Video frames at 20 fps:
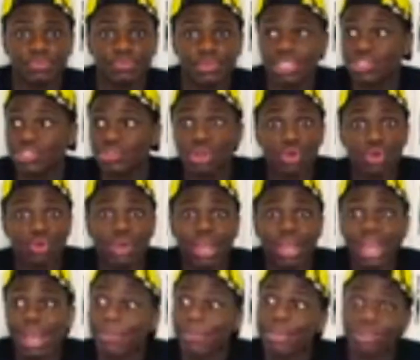Because you know who
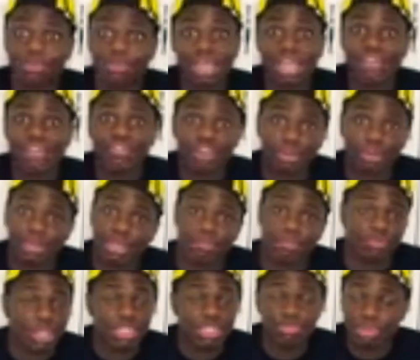I am and you're making fun of me.
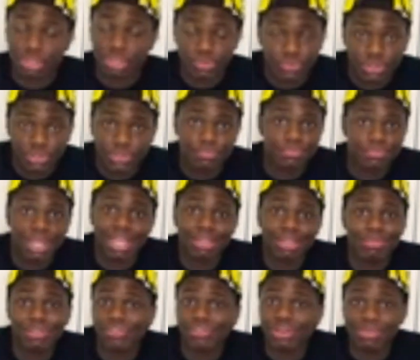That's beautiful. I
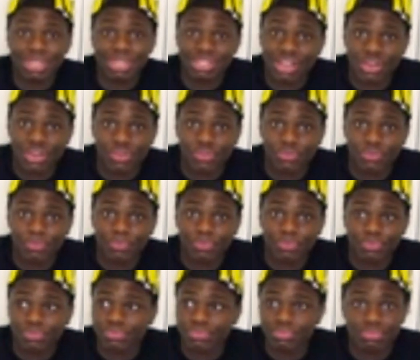can make fun of myself.
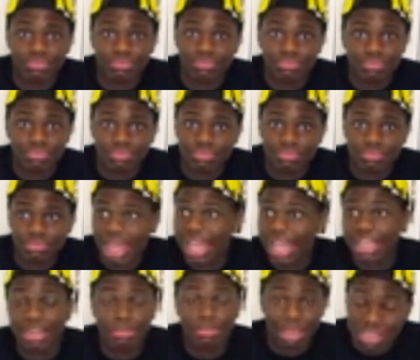
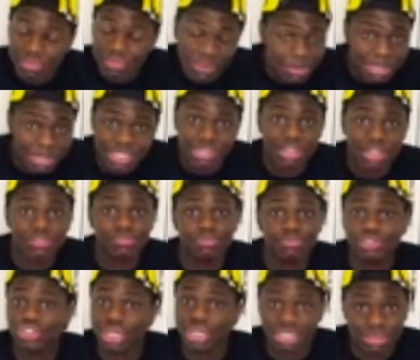I can make fun of myself.
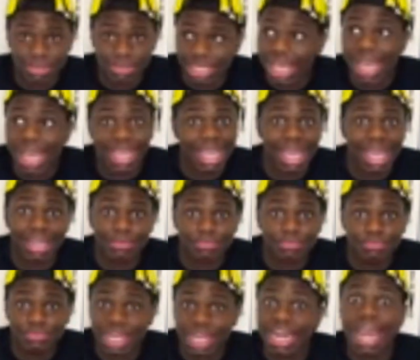Trust me, I
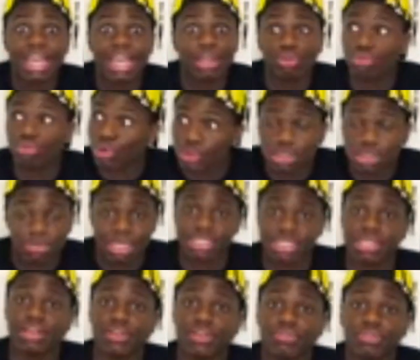can. And I can roast
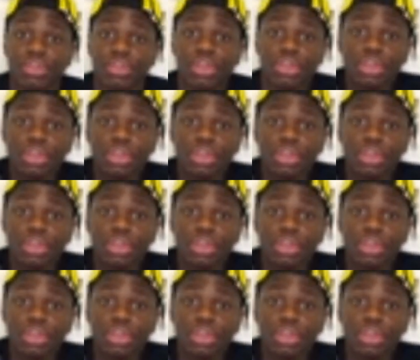myself.